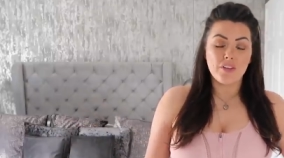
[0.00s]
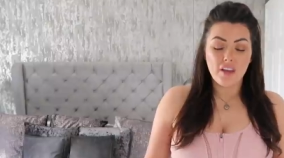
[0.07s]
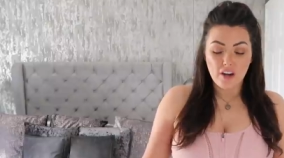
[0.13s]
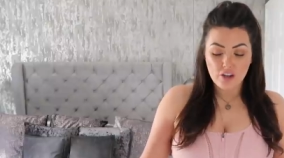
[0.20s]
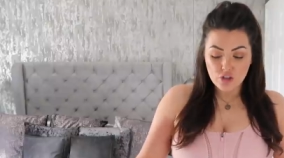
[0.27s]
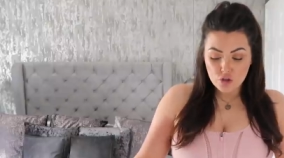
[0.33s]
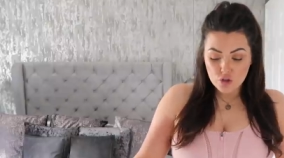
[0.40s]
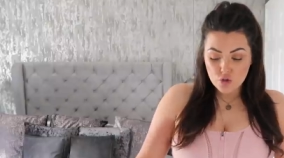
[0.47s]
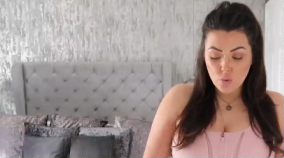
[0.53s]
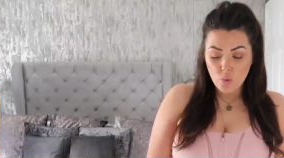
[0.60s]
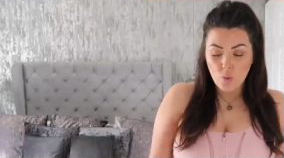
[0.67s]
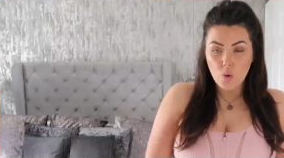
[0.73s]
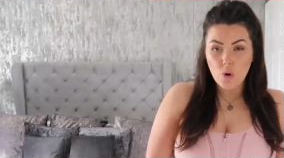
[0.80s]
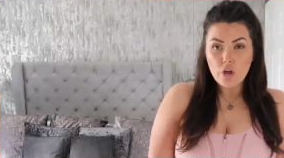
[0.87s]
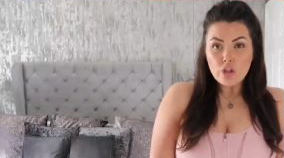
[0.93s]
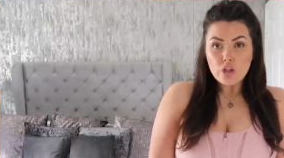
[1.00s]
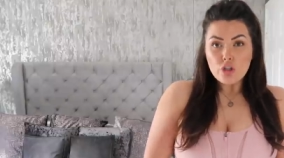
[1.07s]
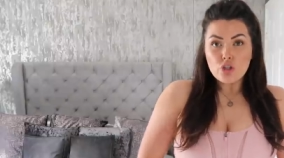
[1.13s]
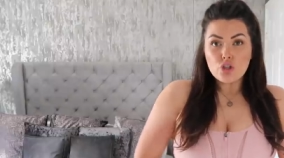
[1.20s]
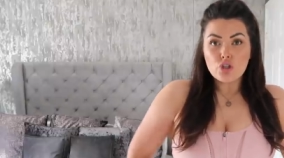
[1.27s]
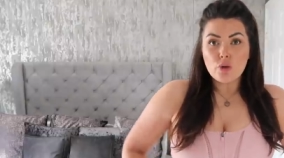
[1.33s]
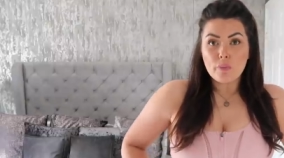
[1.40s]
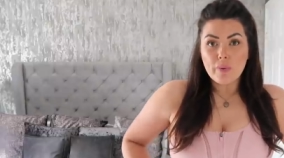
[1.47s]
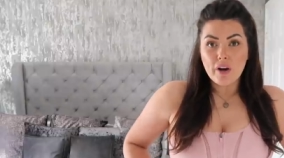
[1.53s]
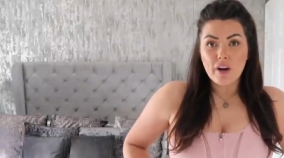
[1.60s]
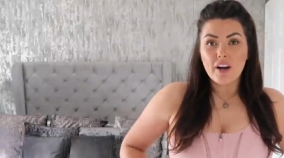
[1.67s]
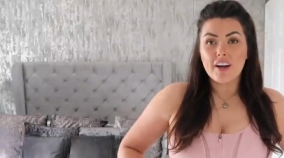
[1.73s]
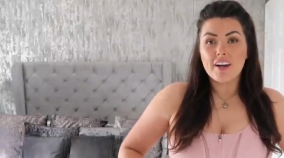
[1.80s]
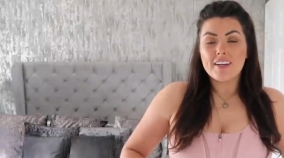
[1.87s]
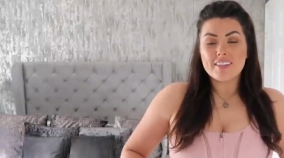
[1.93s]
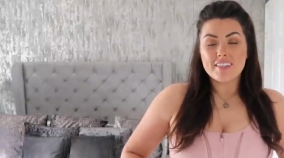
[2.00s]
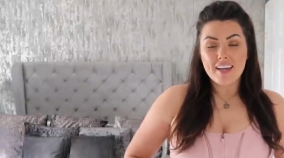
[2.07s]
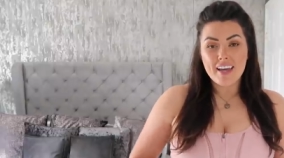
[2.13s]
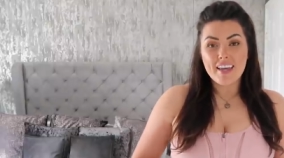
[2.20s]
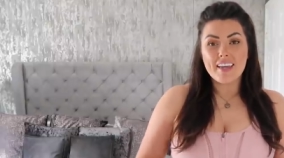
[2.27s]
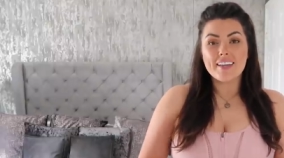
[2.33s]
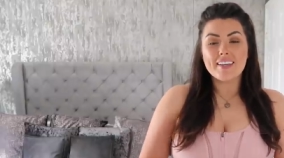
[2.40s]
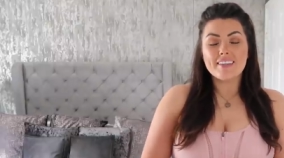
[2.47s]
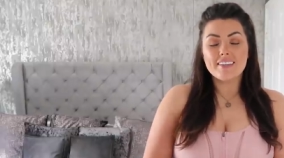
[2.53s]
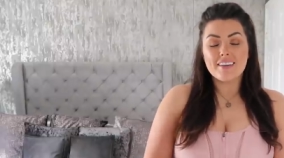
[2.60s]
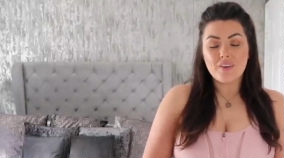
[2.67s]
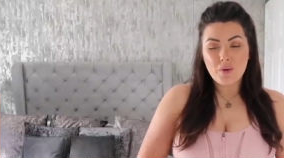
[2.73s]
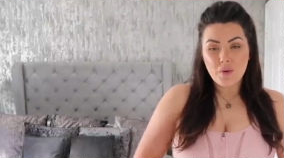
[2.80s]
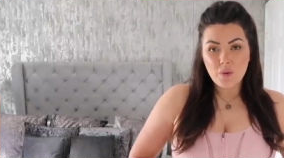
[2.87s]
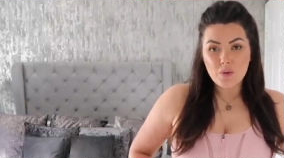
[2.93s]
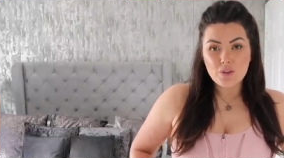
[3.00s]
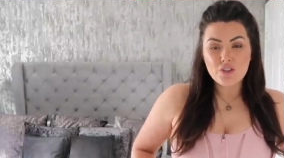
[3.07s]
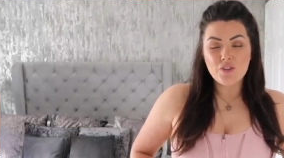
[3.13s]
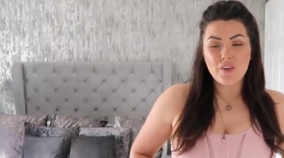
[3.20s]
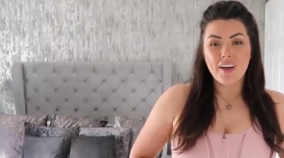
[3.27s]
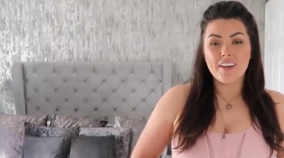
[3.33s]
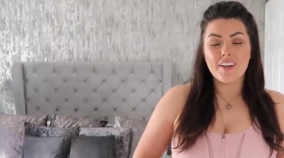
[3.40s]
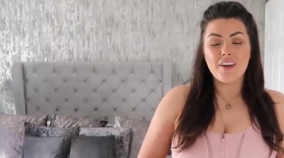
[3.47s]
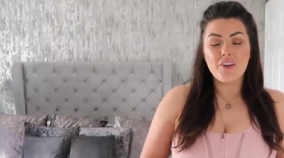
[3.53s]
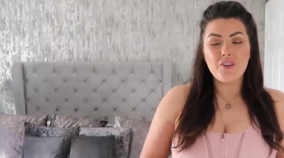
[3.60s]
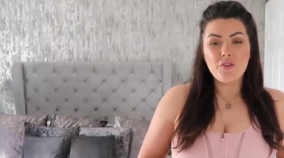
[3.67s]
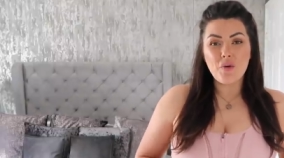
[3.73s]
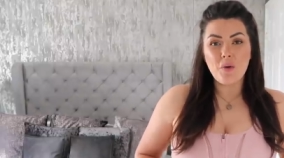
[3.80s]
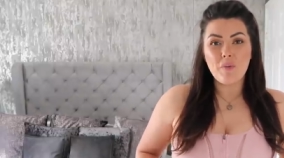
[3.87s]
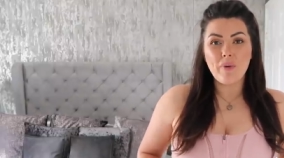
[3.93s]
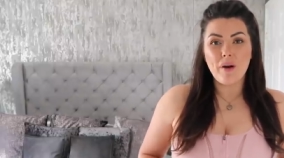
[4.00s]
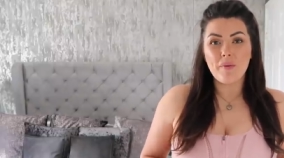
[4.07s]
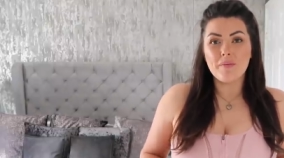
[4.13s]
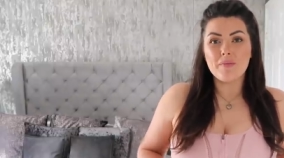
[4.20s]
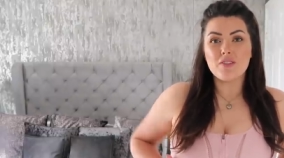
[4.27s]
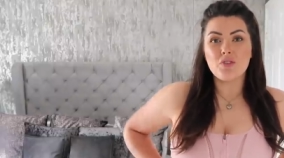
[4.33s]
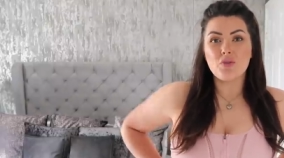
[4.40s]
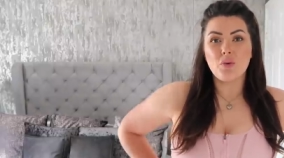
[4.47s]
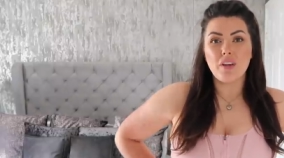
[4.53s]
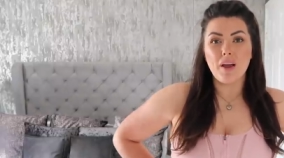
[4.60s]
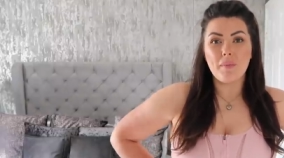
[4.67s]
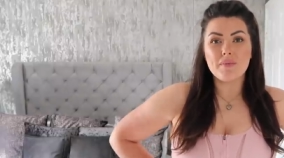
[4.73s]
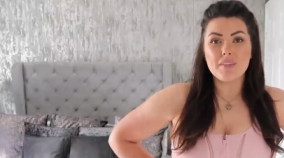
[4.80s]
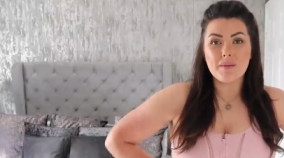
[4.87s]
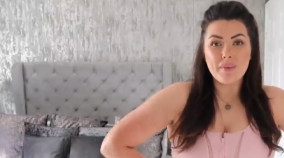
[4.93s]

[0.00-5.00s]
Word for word: They are so super tight, hold you in, no bumps, no lumps.